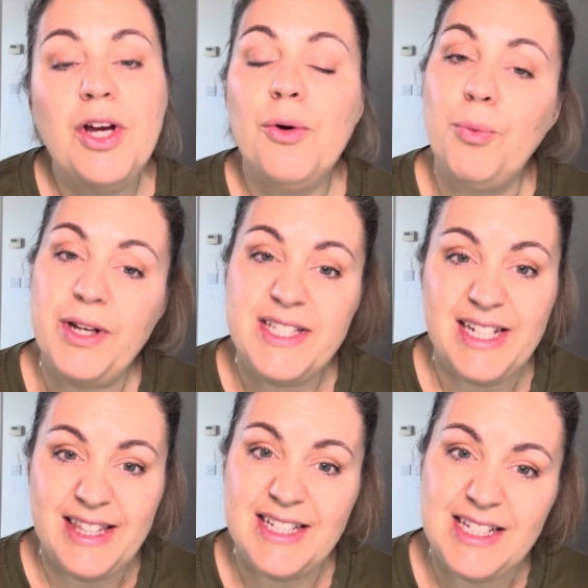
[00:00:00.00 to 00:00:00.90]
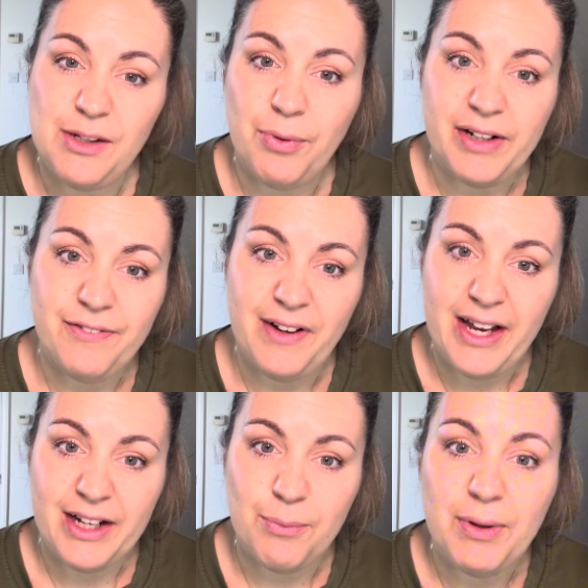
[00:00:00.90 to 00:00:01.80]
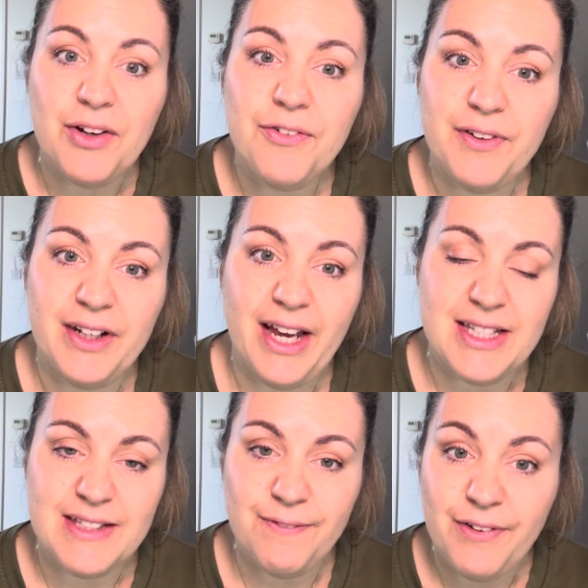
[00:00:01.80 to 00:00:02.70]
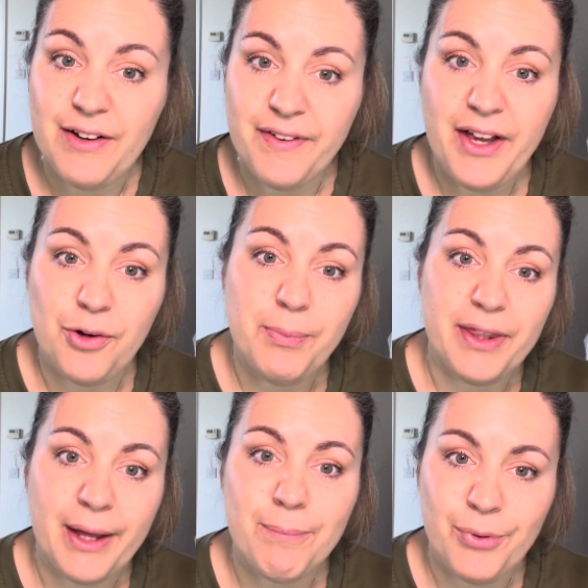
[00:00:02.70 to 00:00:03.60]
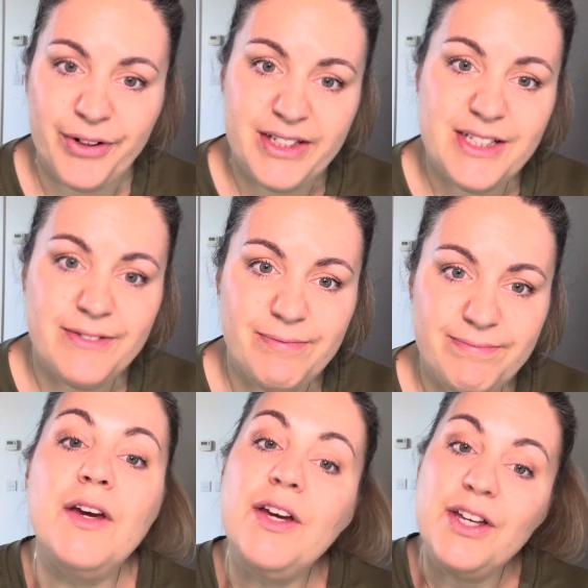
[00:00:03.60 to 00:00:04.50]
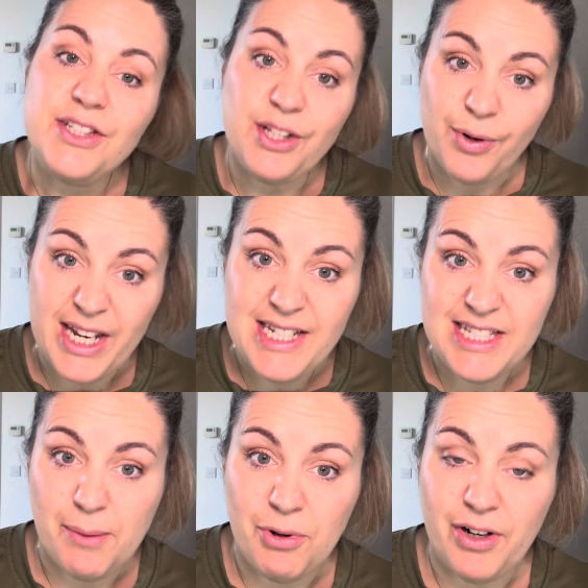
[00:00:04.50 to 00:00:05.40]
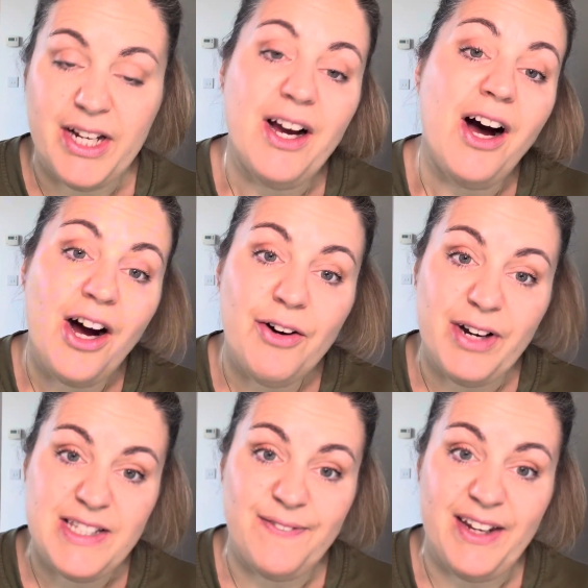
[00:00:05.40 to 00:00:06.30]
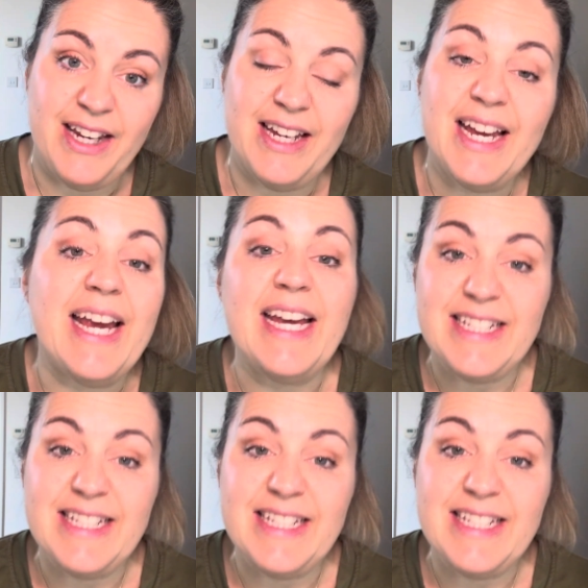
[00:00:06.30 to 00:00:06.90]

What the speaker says: we see this as a red flag, and we often get some further help at that point. So in summary, RSV is